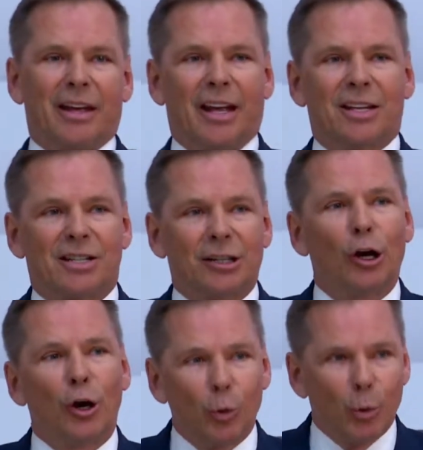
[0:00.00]
It's a
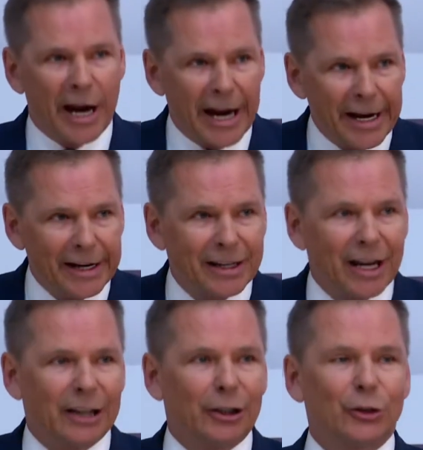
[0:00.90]
long way,
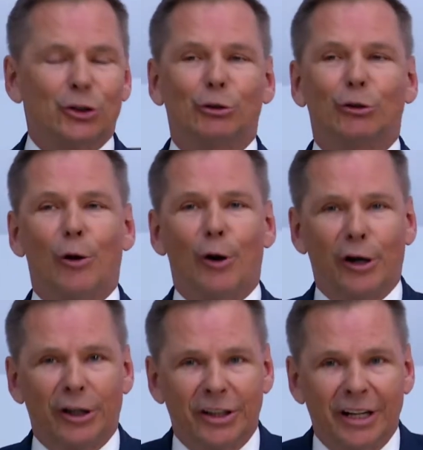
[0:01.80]
a lot to
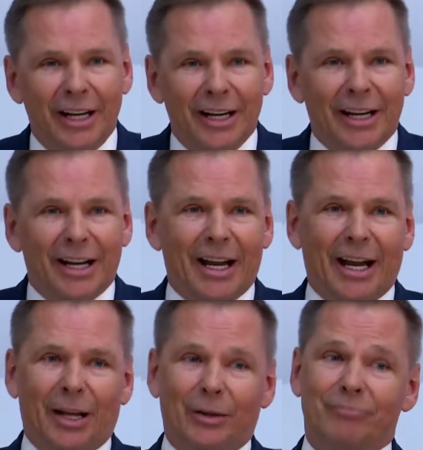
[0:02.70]
learn,
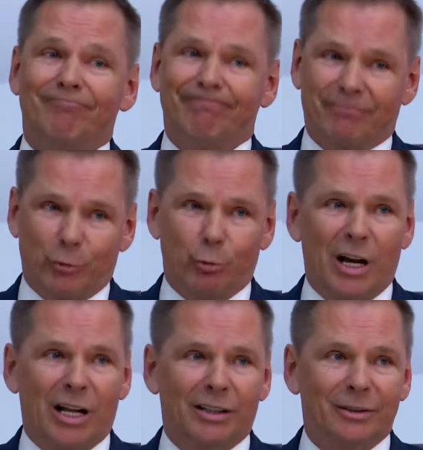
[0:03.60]
and
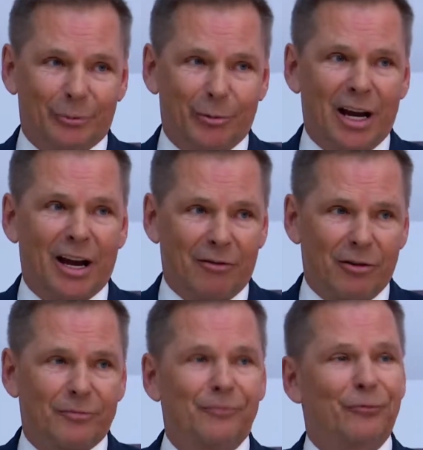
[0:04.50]
well, we have
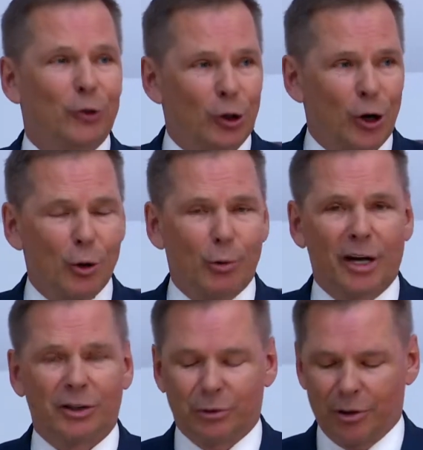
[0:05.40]
a long way
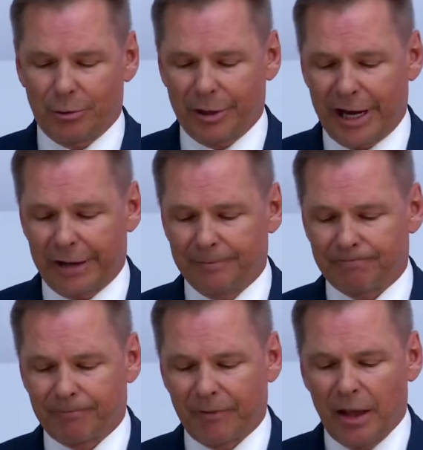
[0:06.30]
to go again.
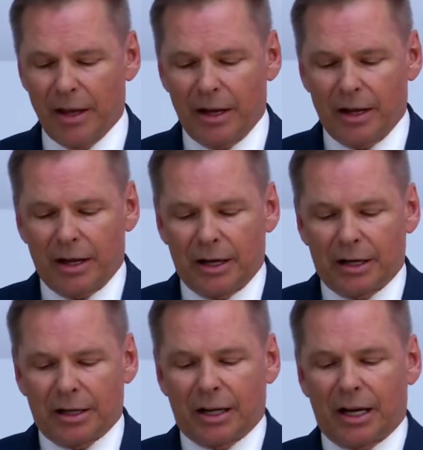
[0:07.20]

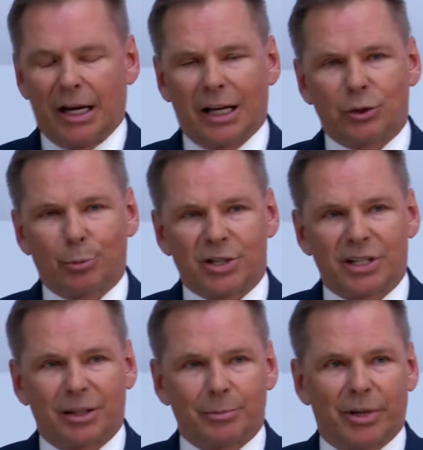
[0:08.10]
I'd like to
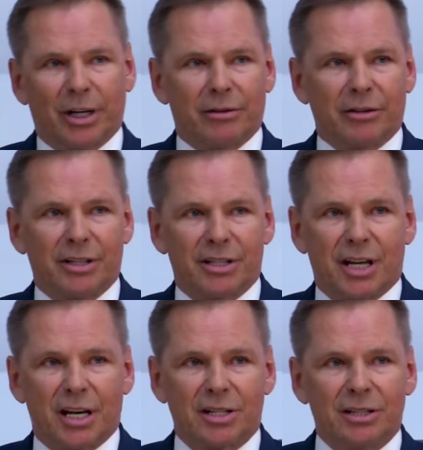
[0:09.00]
present my
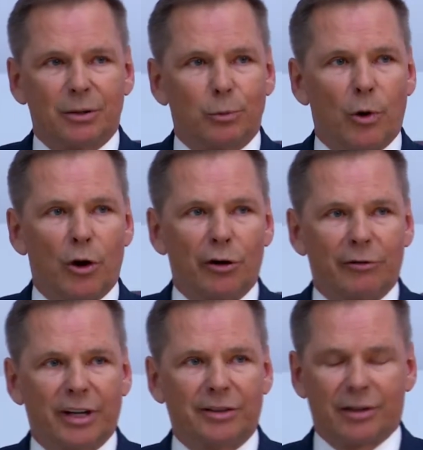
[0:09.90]
organization, the World
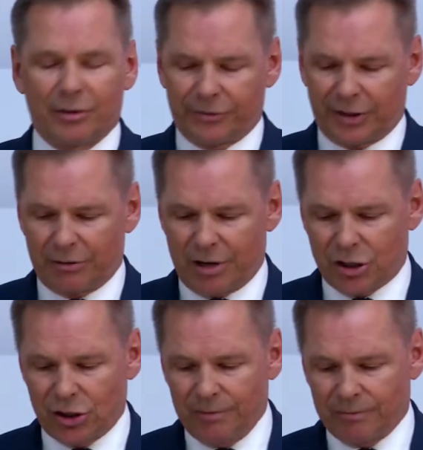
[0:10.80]
Veteran
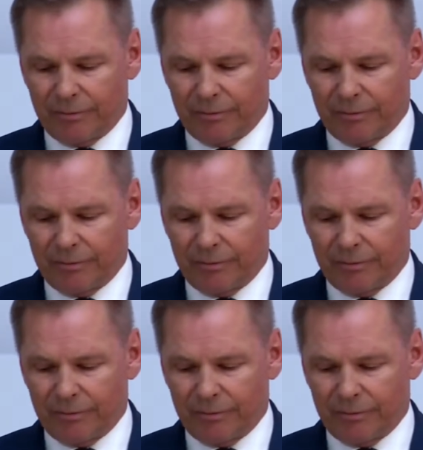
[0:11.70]
Federation.